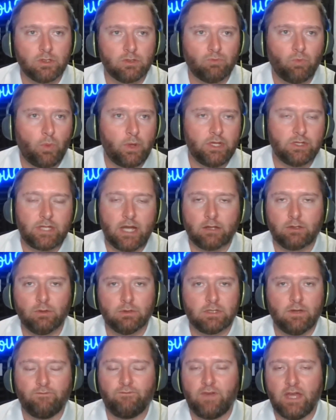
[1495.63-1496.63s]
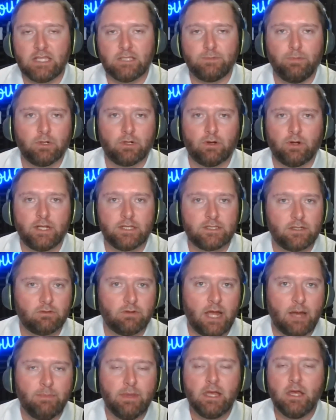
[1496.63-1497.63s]
or reach out to us on Facebook or
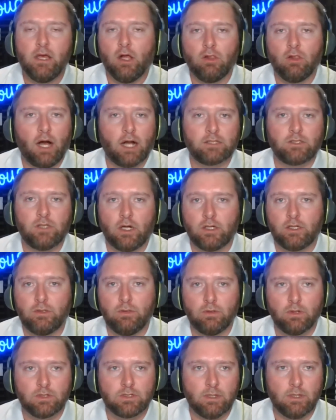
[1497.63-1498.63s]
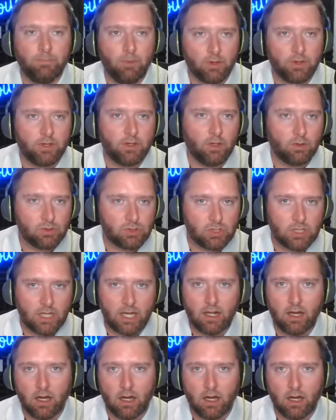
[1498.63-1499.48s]
Instagram, Locked On Cougars, on both of those